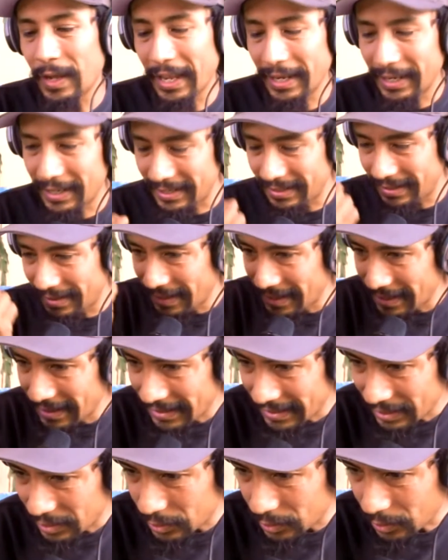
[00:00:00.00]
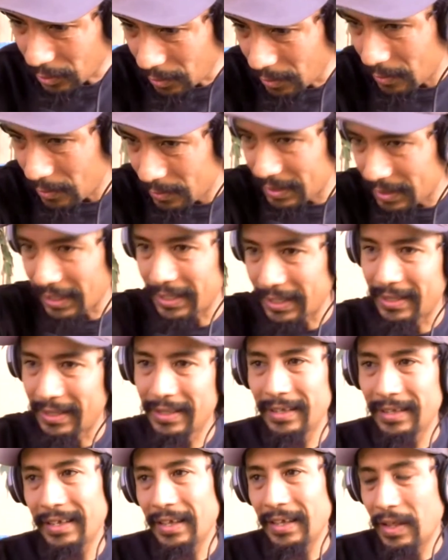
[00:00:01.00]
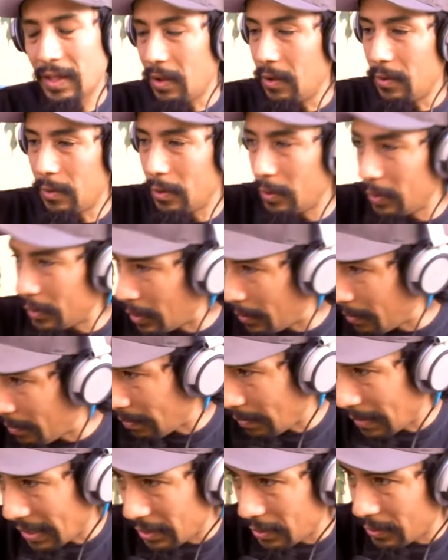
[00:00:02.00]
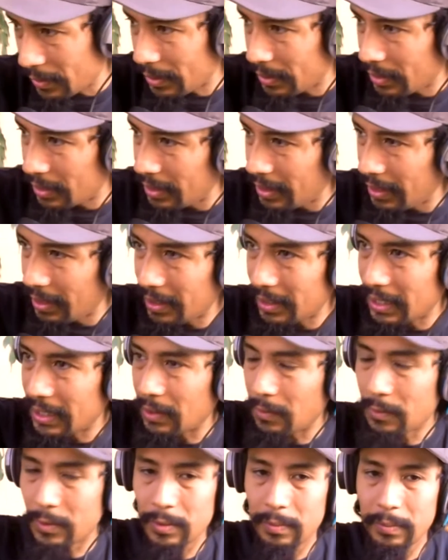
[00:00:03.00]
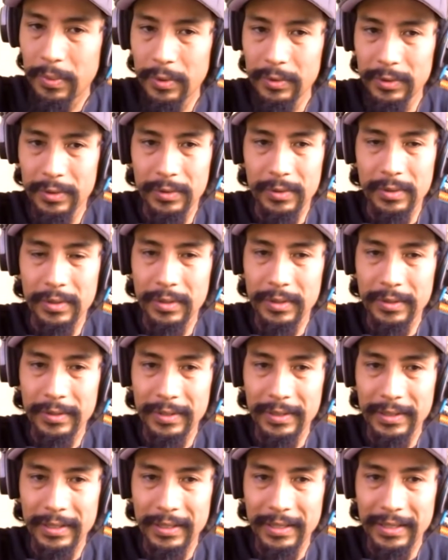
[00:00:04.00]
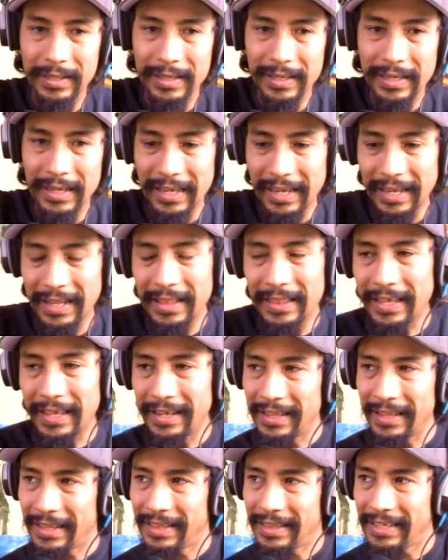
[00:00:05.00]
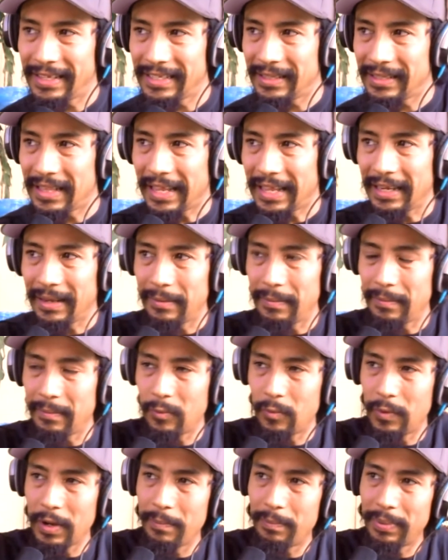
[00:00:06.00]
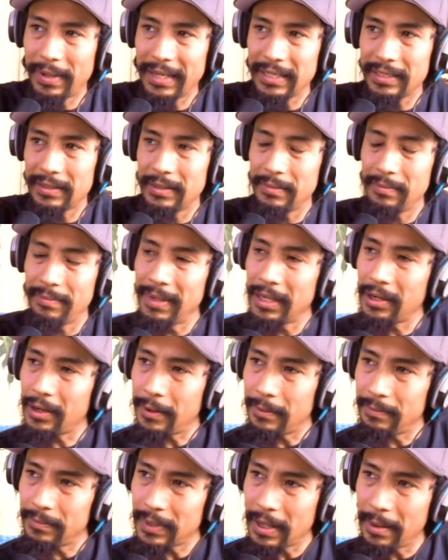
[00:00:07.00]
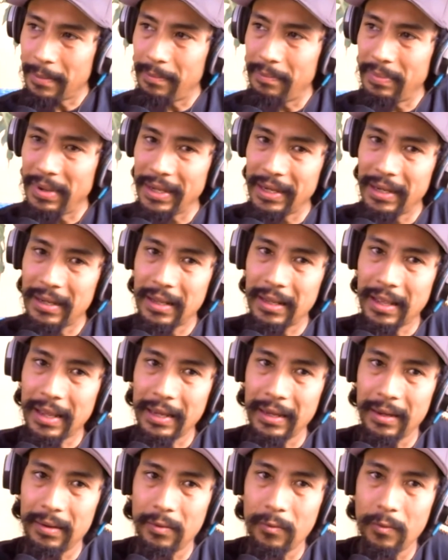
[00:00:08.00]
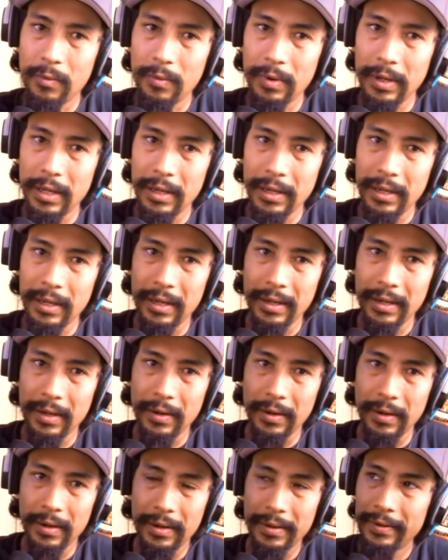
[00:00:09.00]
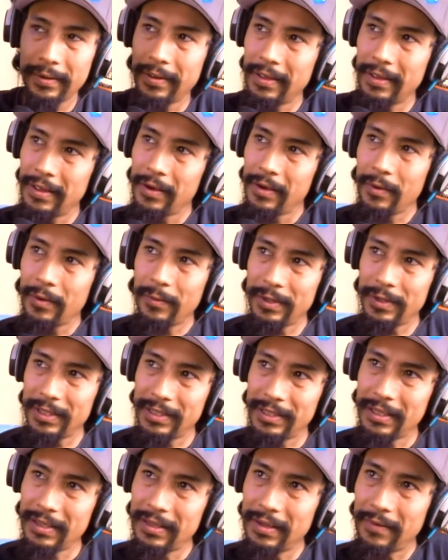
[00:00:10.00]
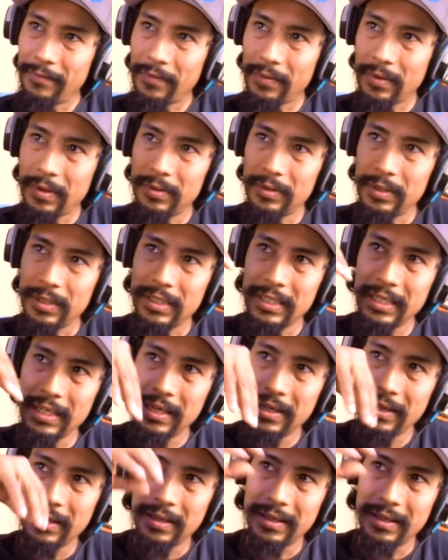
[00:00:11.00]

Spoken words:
I can show that all the majority they were bots. And then this like whiplash becomes a big like uh what is it on the sea,